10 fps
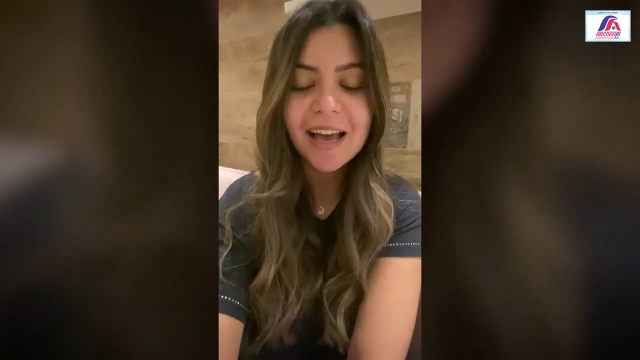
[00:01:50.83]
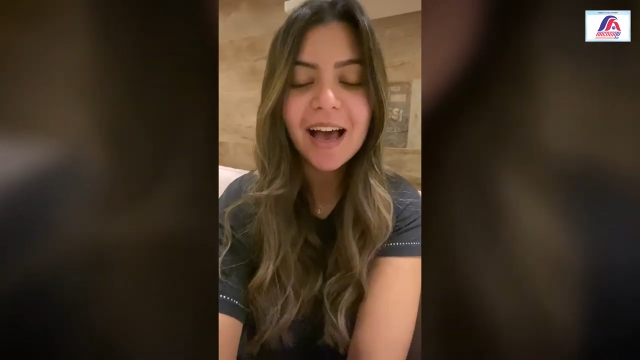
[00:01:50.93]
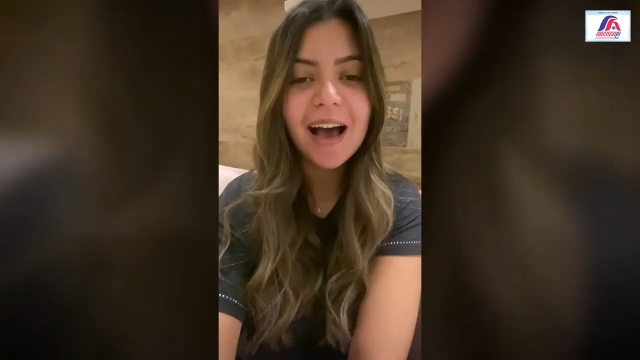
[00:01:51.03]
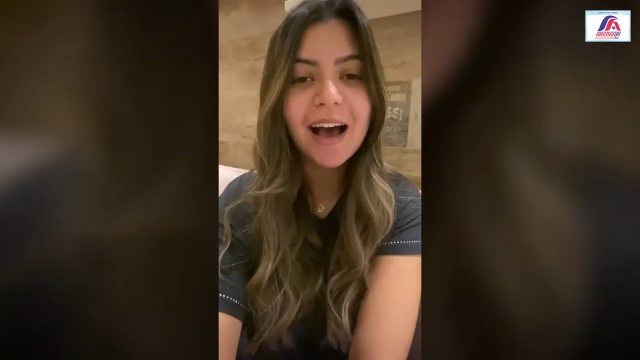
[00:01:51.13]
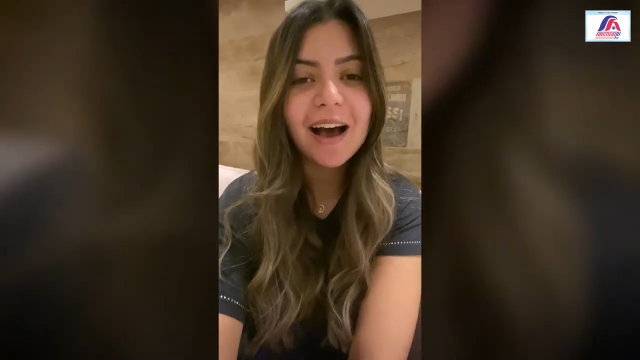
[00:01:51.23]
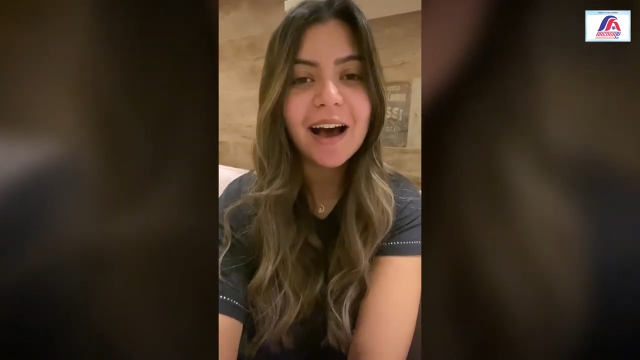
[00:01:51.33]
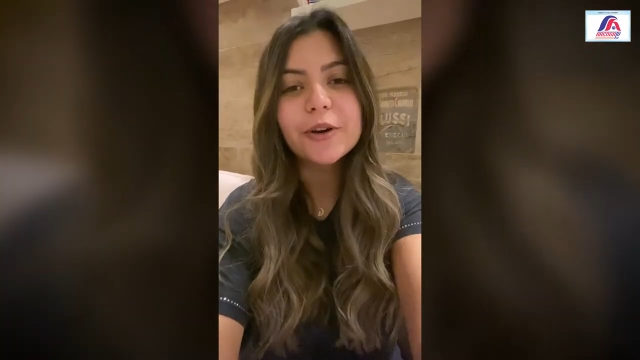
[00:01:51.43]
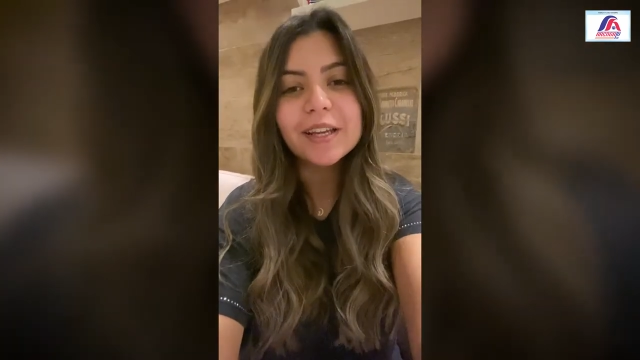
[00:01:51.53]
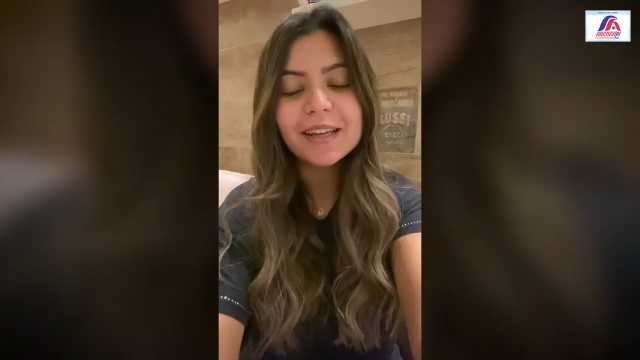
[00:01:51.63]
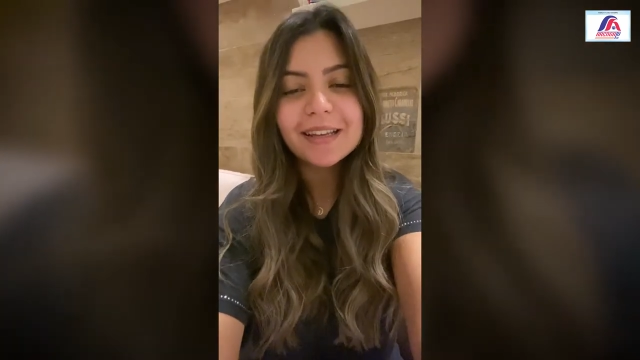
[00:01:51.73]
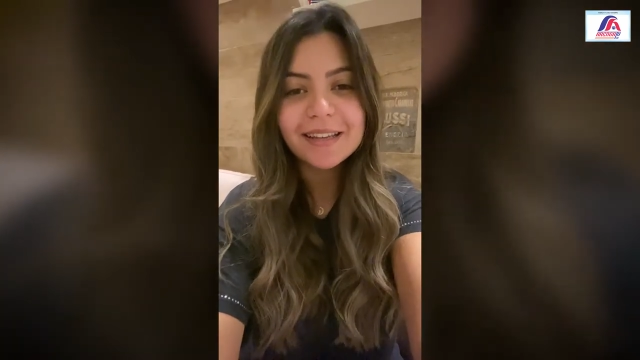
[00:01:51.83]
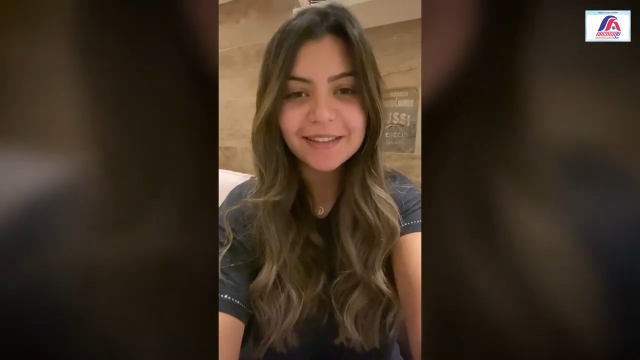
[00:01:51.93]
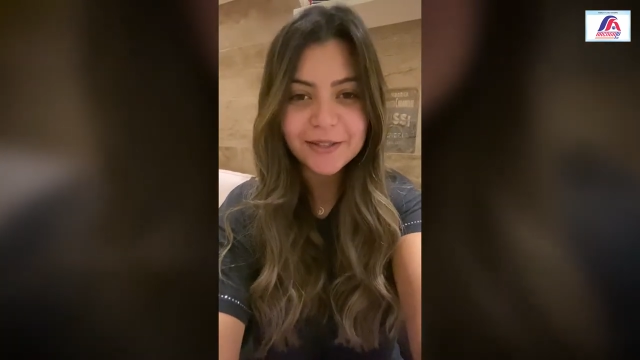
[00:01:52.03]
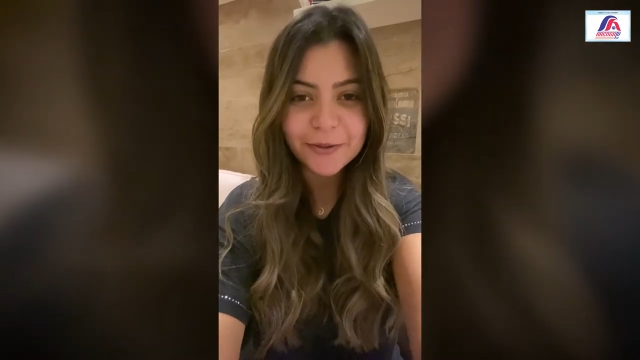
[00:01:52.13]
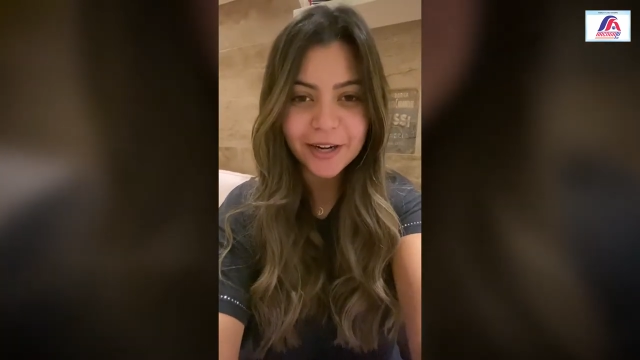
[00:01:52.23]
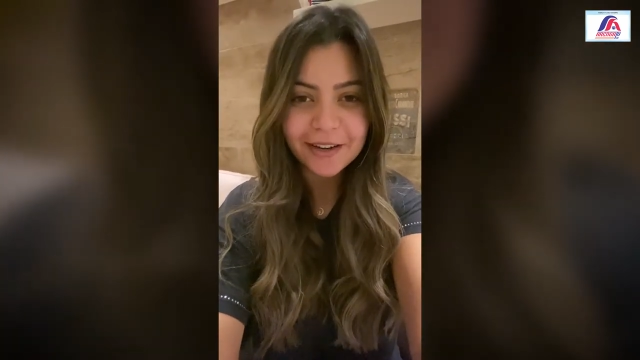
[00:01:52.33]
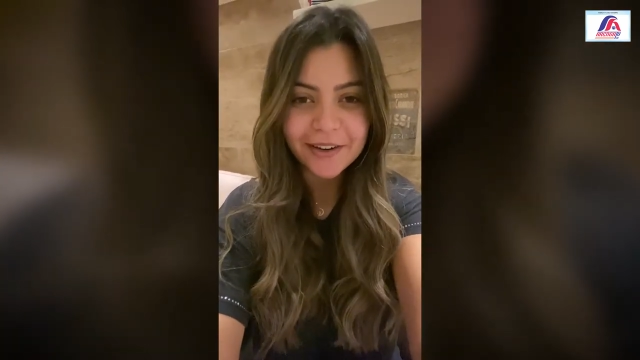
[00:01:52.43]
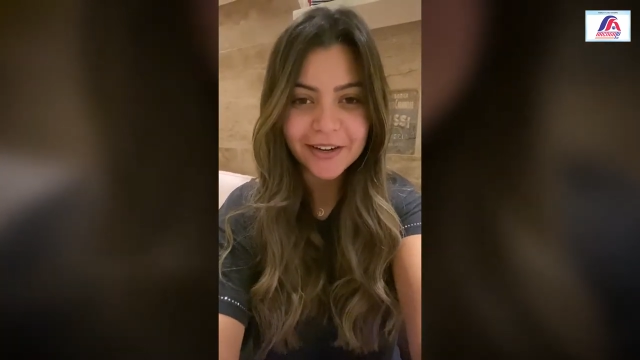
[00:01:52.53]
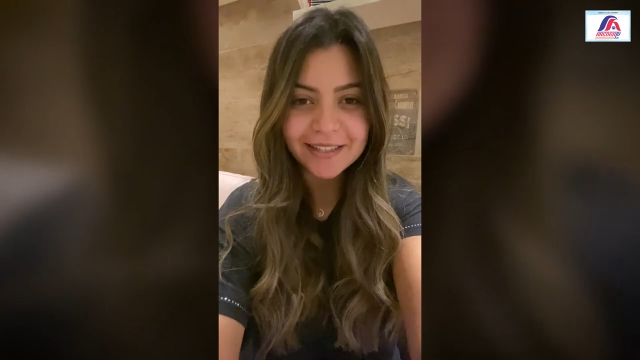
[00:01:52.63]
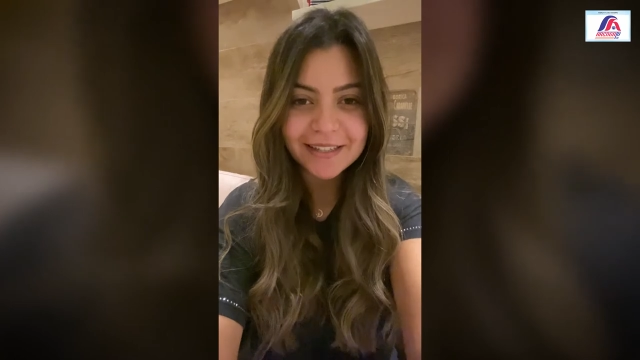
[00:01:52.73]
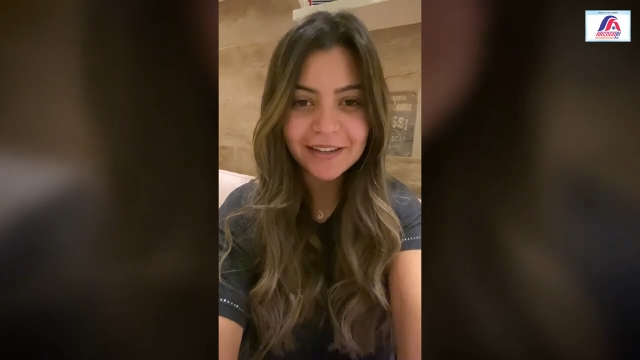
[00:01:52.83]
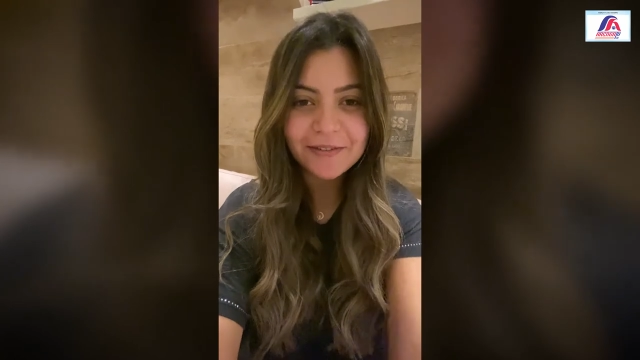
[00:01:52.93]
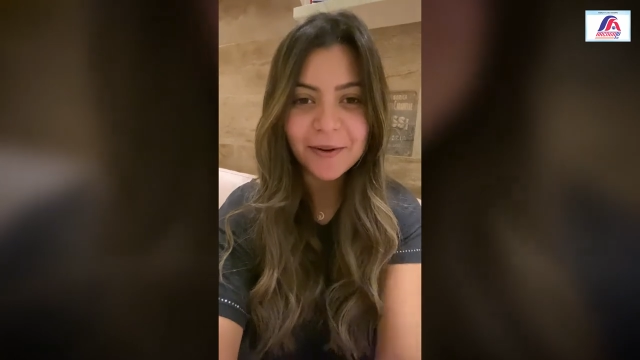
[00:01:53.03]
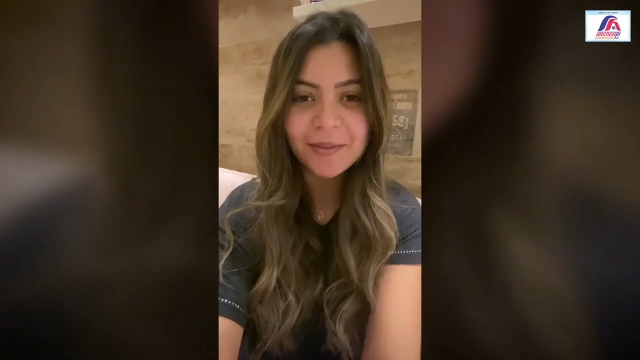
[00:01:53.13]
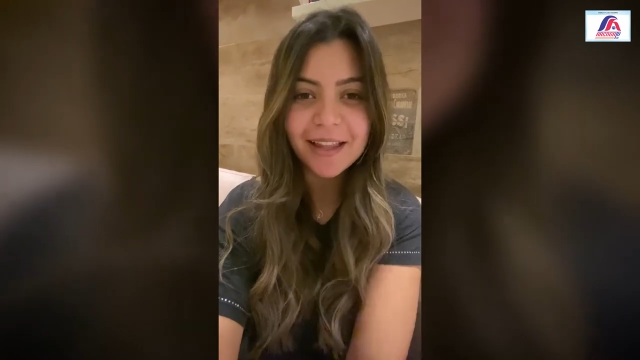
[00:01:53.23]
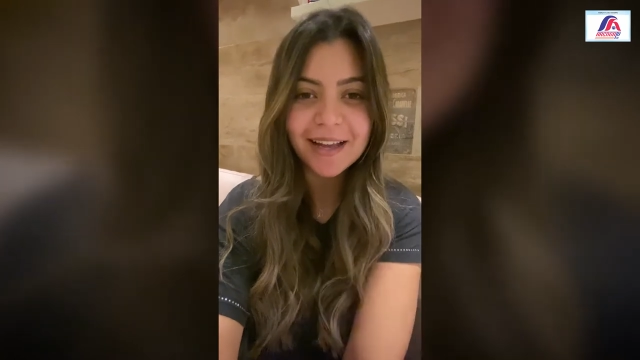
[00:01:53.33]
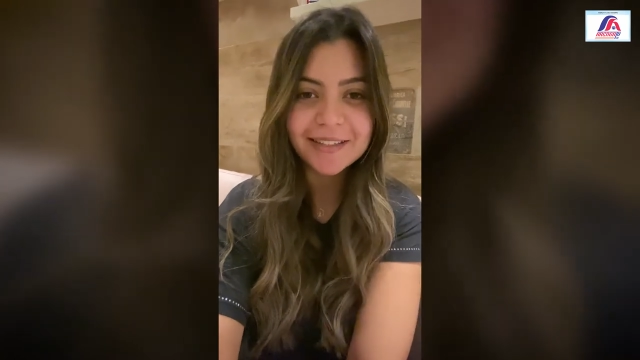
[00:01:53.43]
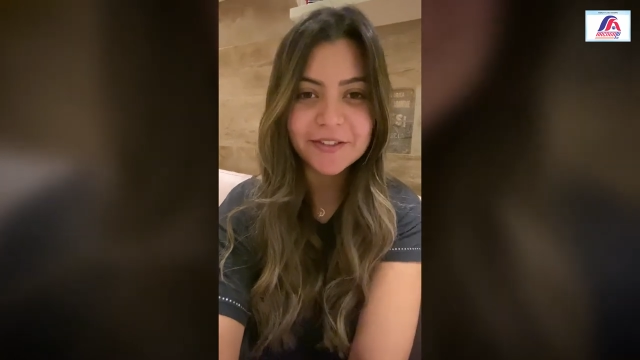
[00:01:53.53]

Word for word: COVID-19, uh,